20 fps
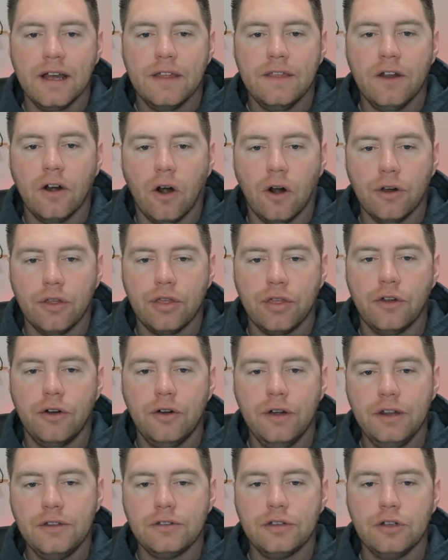There are
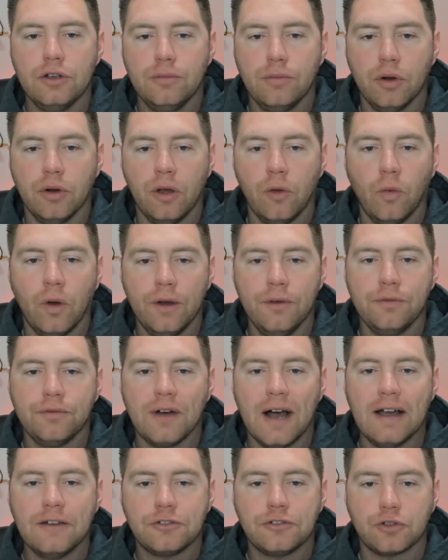
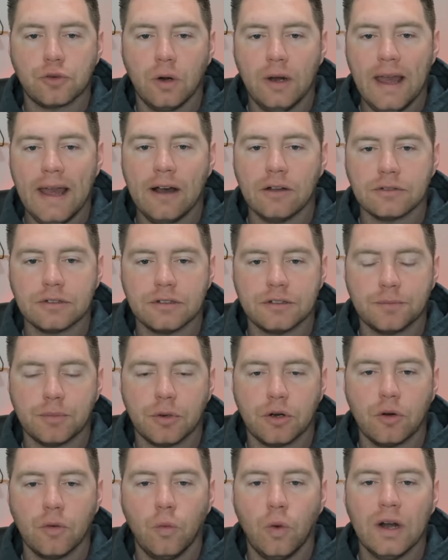32.15 troy ounces
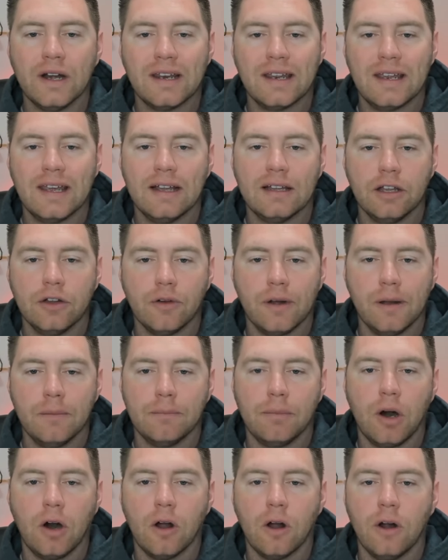per 1
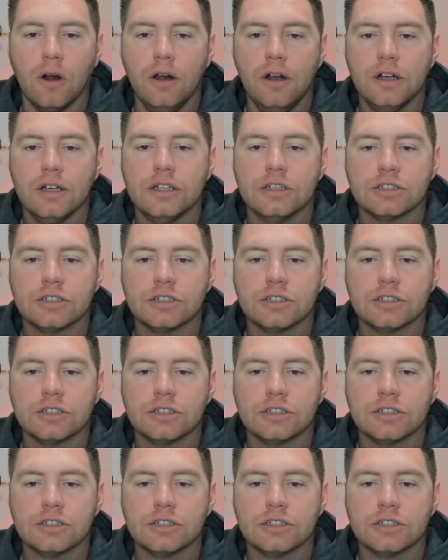kilogram bar.